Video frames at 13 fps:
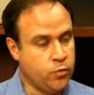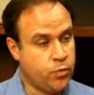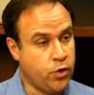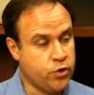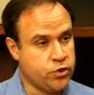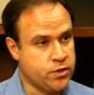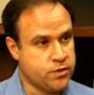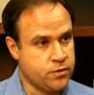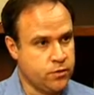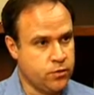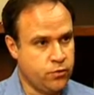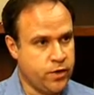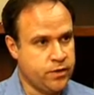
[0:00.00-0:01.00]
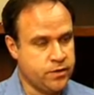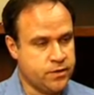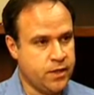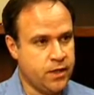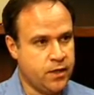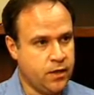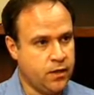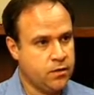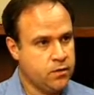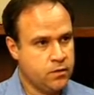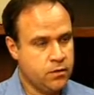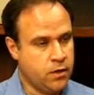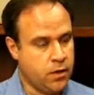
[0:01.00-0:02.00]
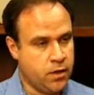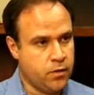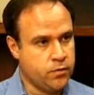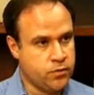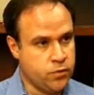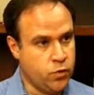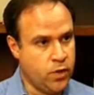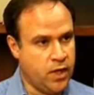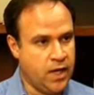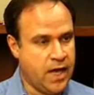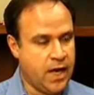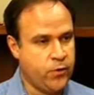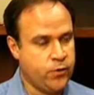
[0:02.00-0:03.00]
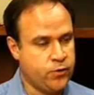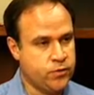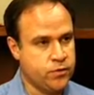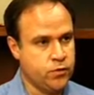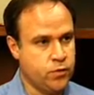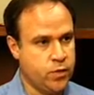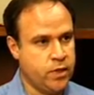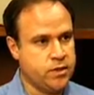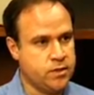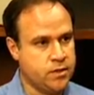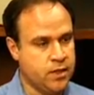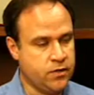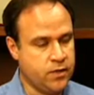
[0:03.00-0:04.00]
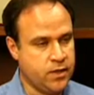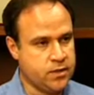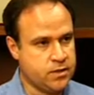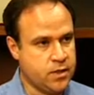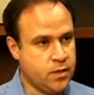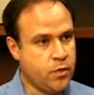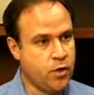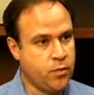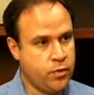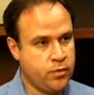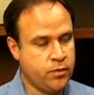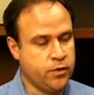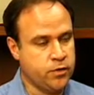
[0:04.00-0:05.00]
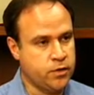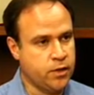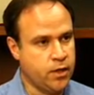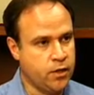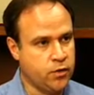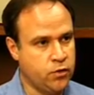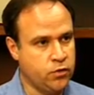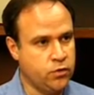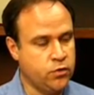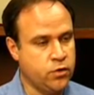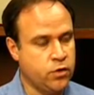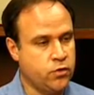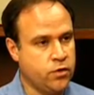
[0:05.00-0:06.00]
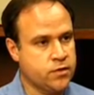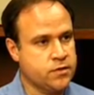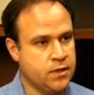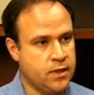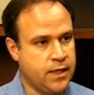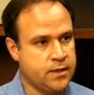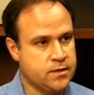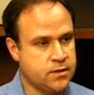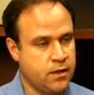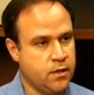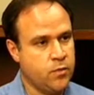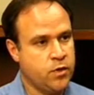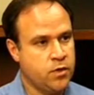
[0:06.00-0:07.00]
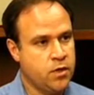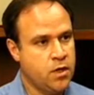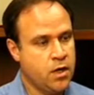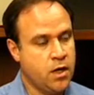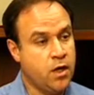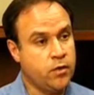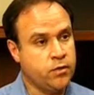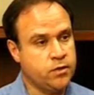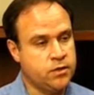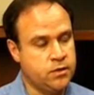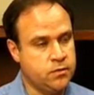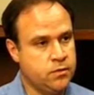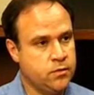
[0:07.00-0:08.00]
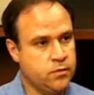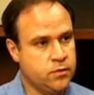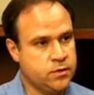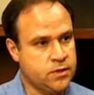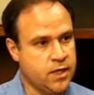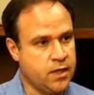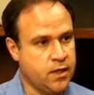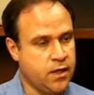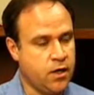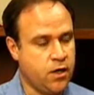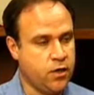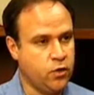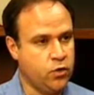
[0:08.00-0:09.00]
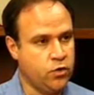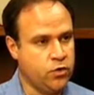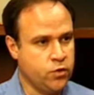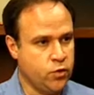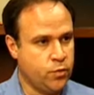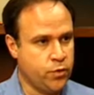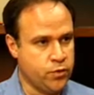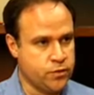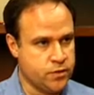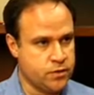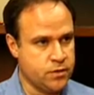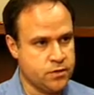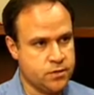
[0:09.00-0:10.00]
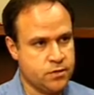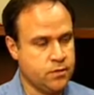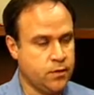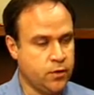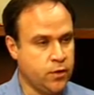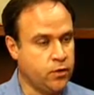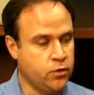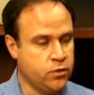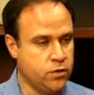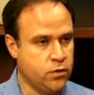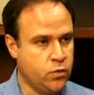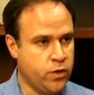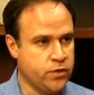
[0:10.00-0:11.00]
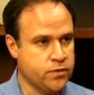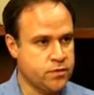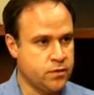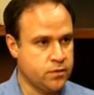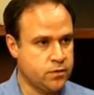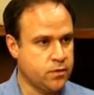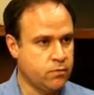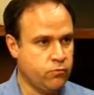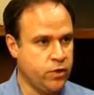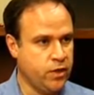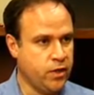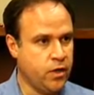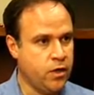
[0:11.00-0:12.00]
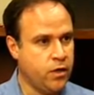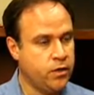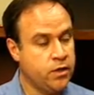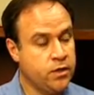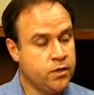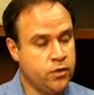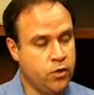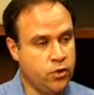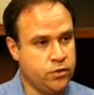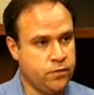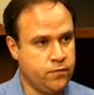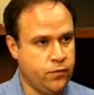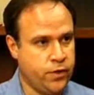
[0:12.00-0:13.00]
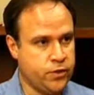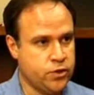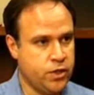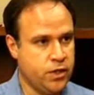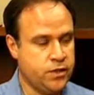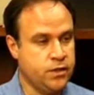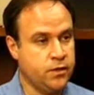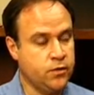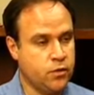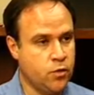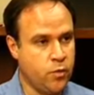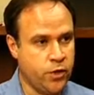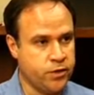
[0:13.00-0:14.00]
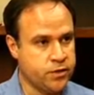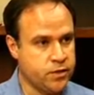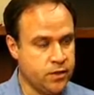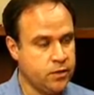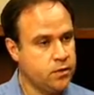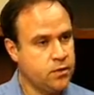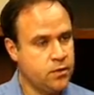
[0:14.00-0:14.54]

projects that you're undertaking to allow you to take that step up and look across the landscape. Take a hard look at your processes and look at the ones that really are non-differentiating and commodity,